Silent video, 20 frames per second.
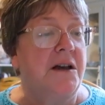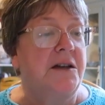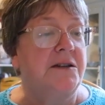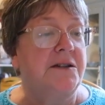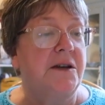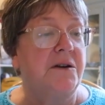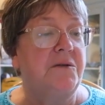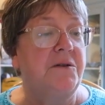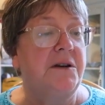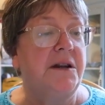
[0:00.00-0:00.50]

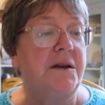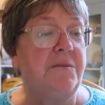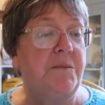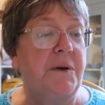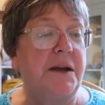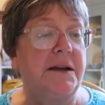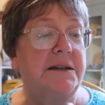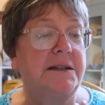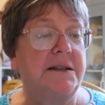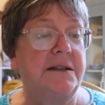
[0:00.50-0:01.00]
So Knit
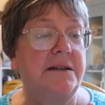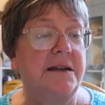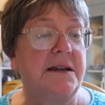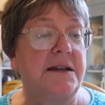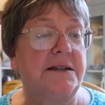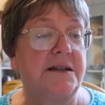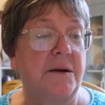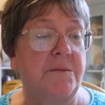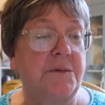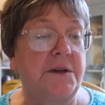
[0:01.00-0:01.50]
Picks
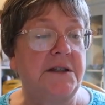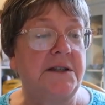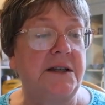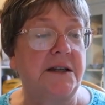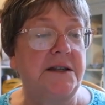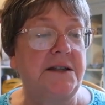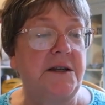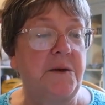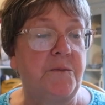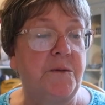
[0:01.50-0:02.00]
is up to
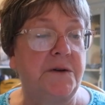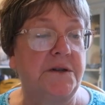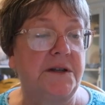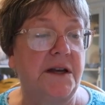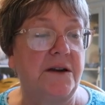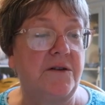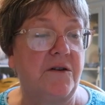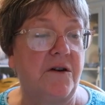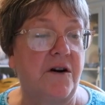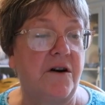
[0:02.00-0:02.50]

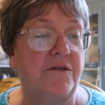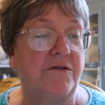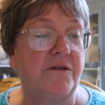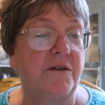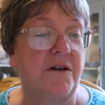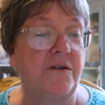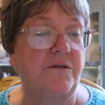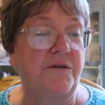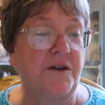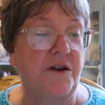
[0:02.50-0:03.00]
60%
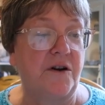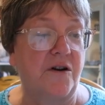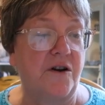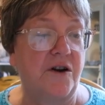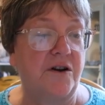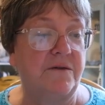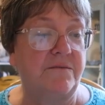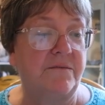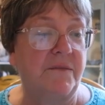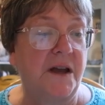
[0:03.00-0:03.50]
off of
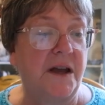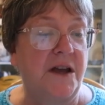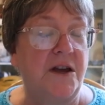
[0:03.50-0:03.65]
yarn.